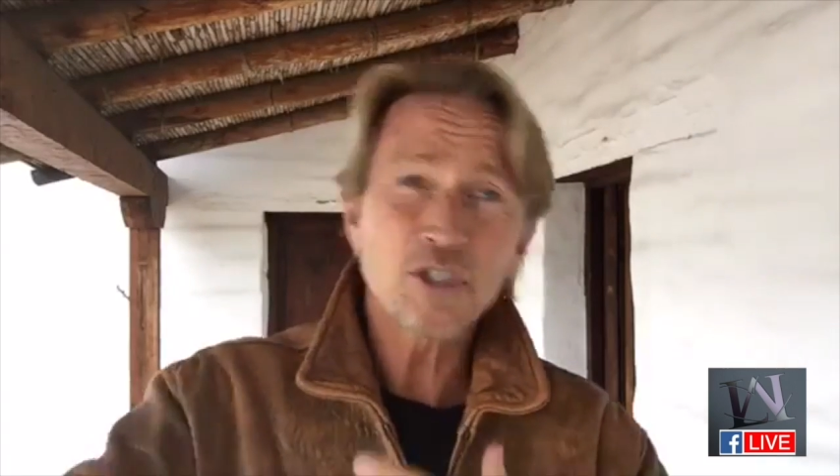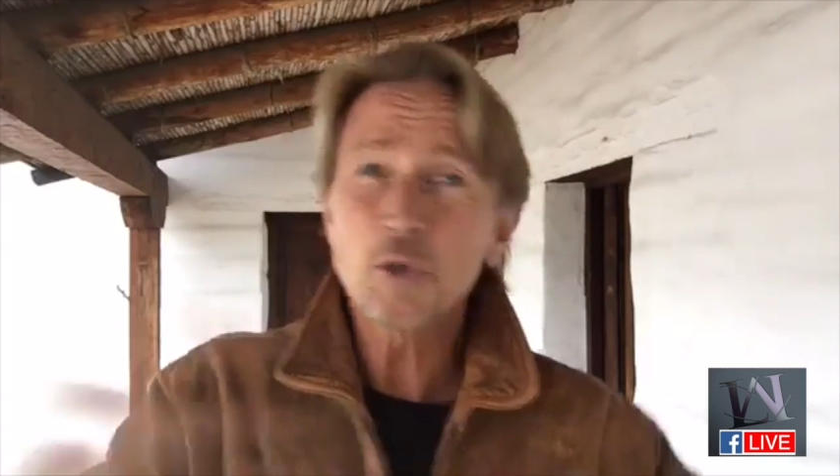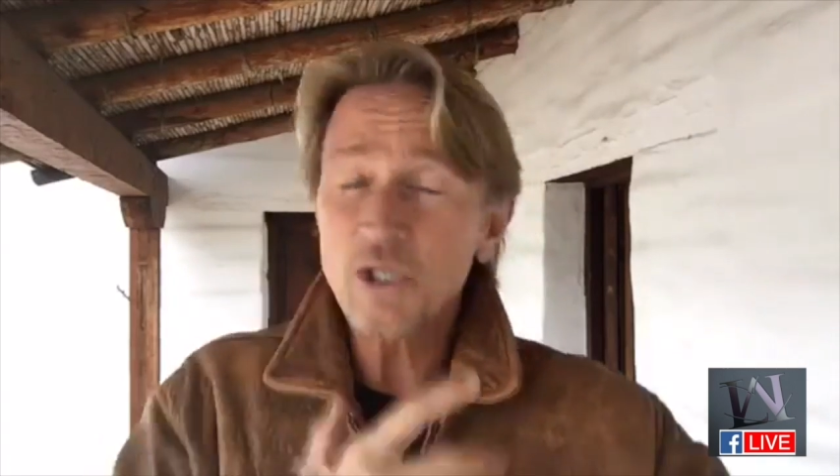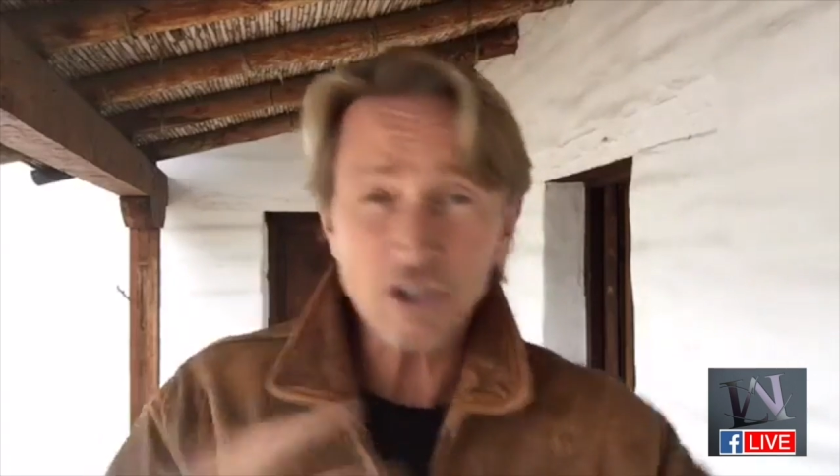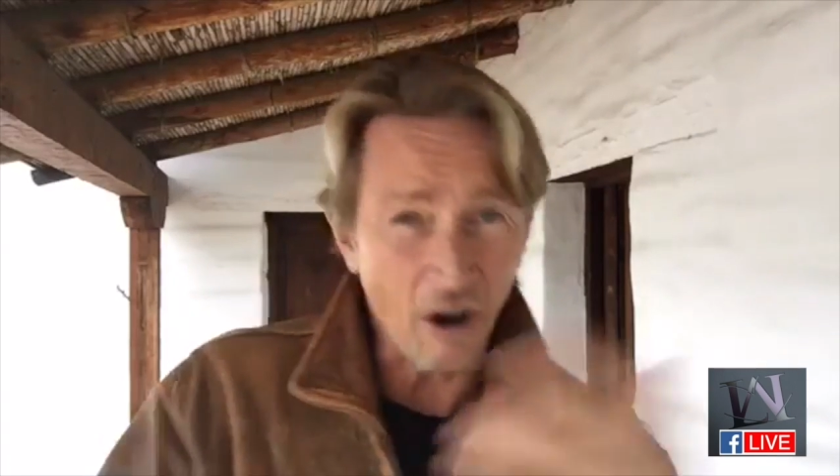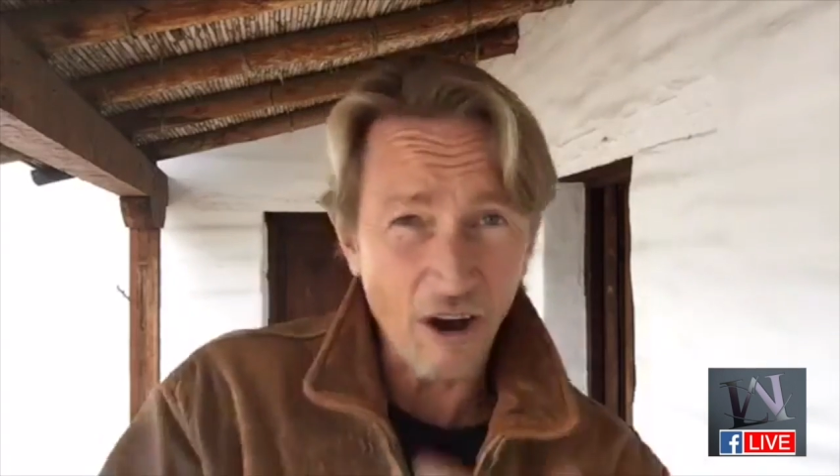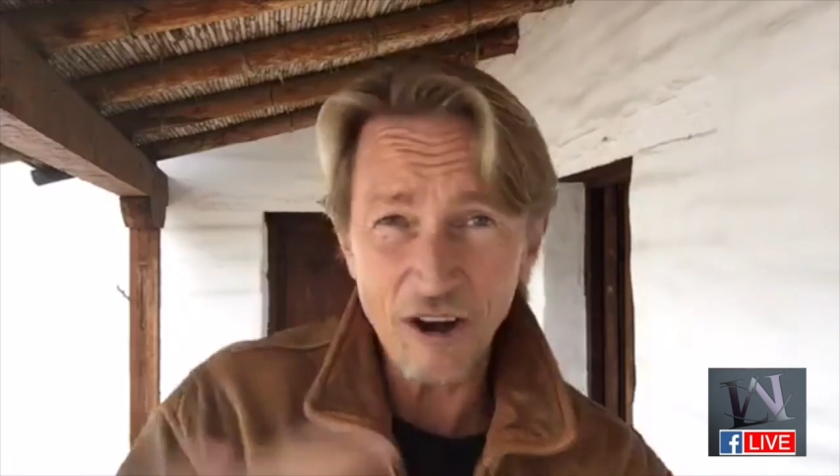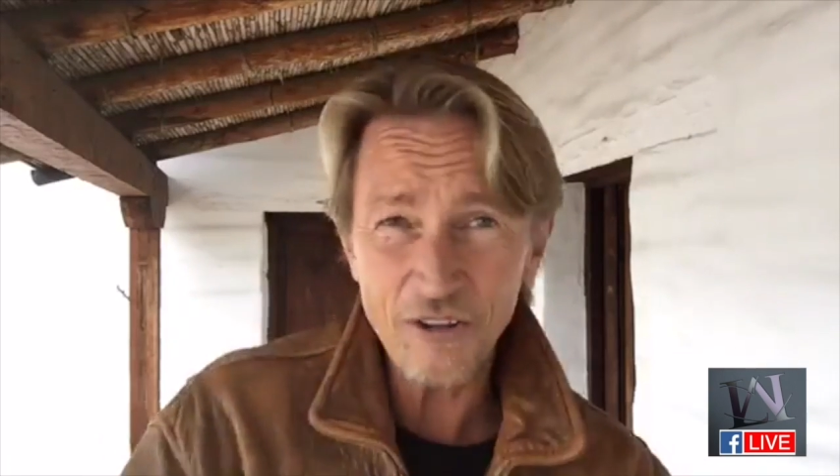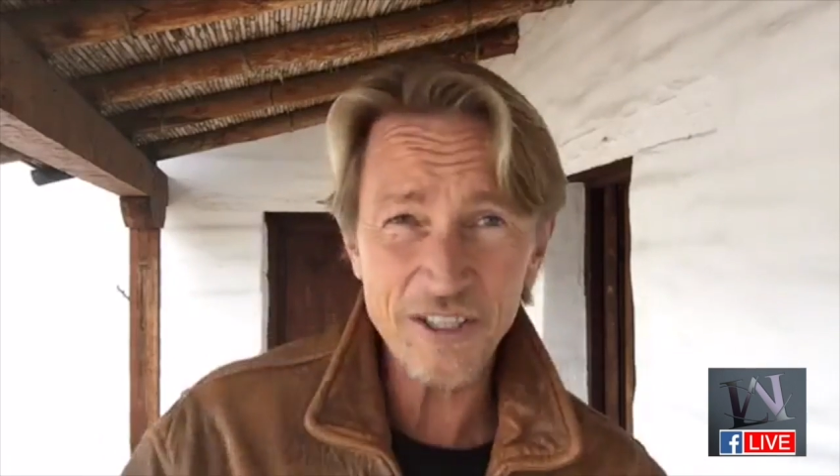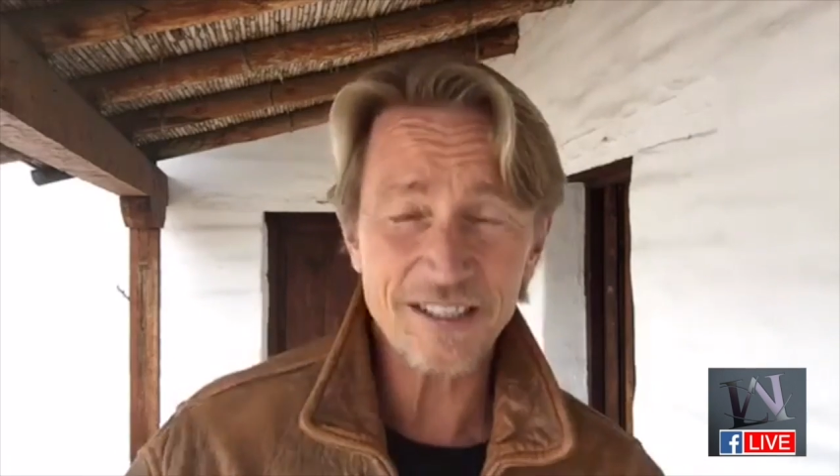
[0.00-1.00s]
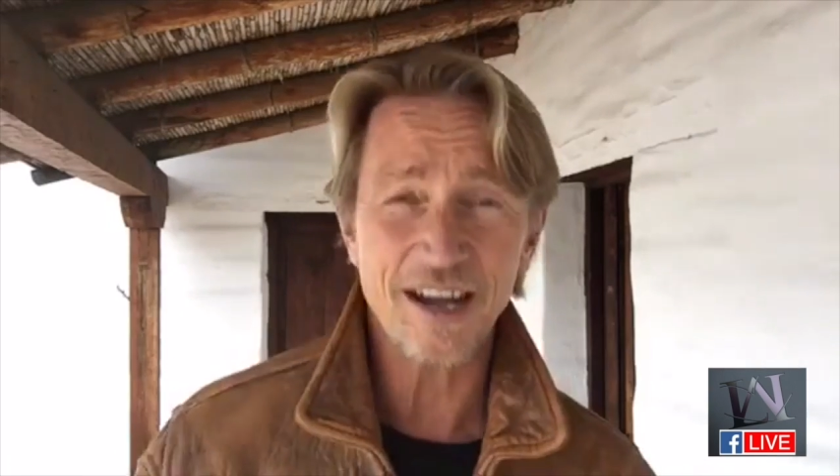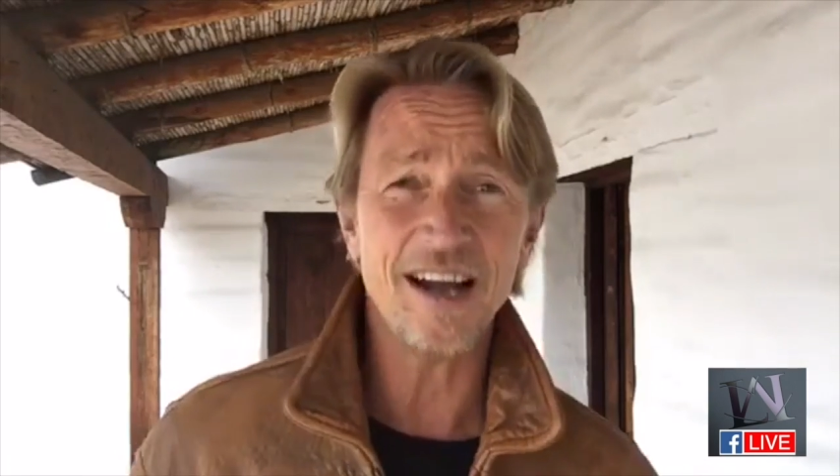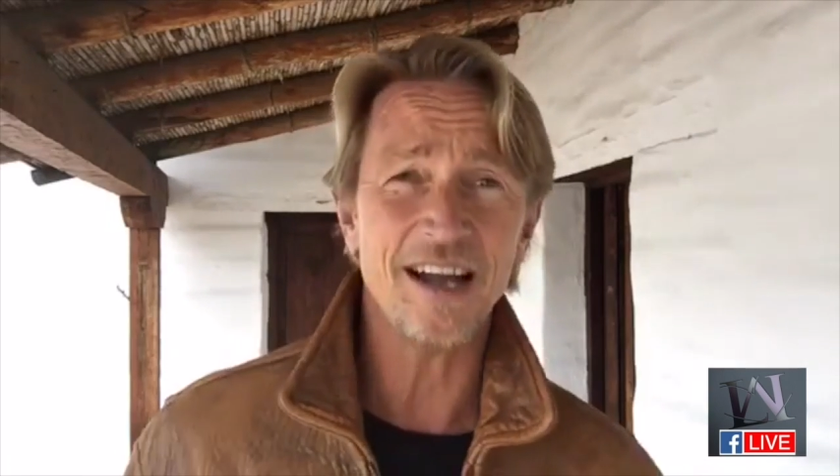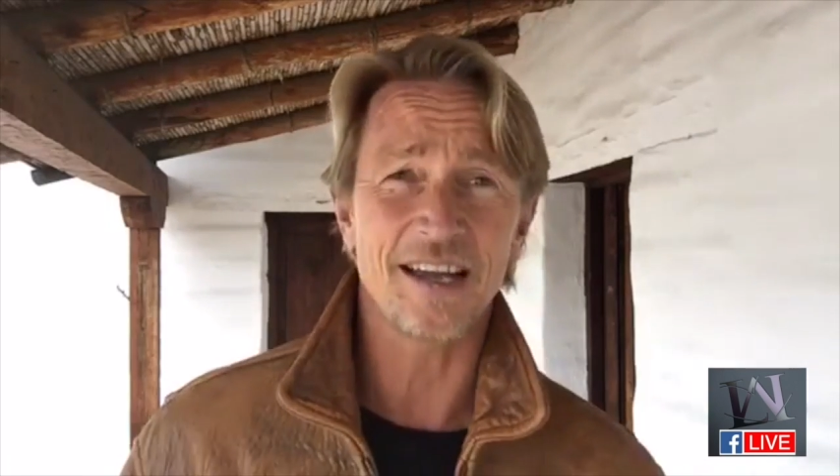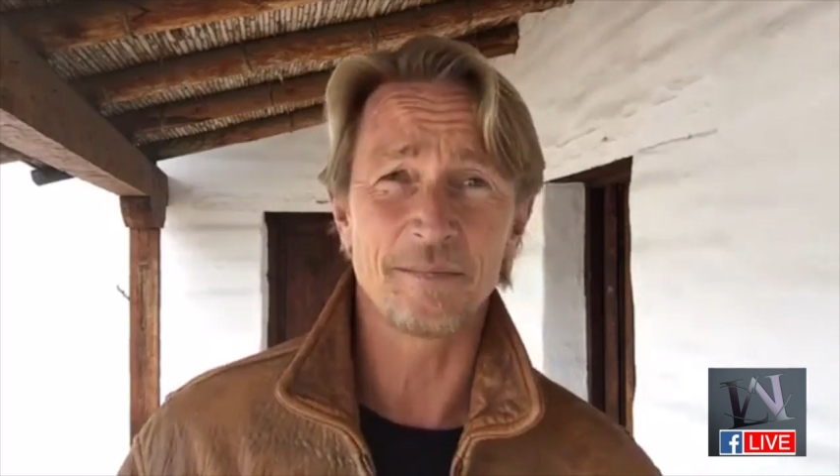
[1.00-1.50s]
to us all the
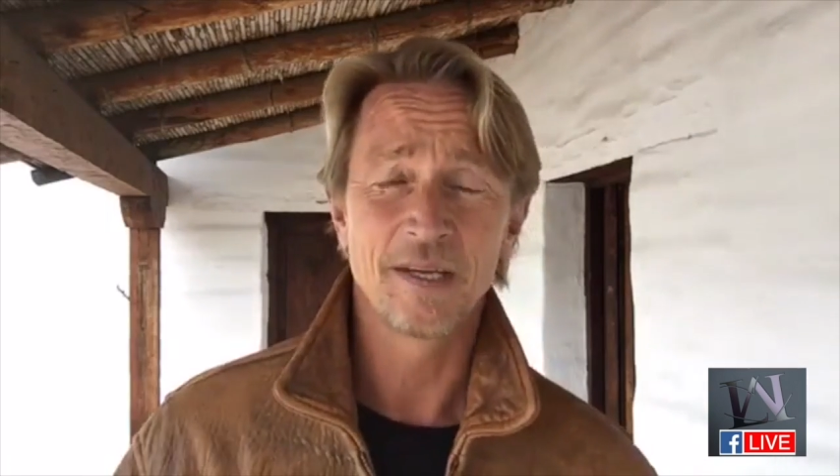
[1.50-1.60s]
time.